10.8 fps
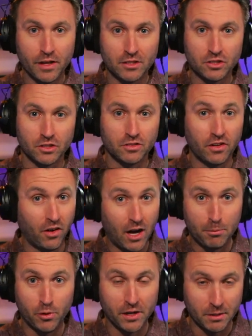That's just their
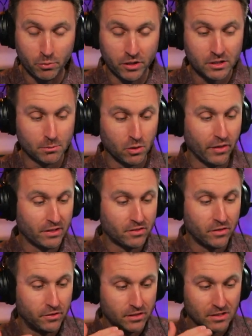operating principle. That's
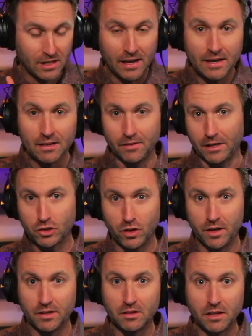their design
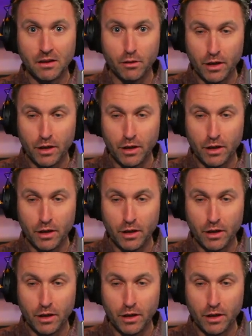electronically.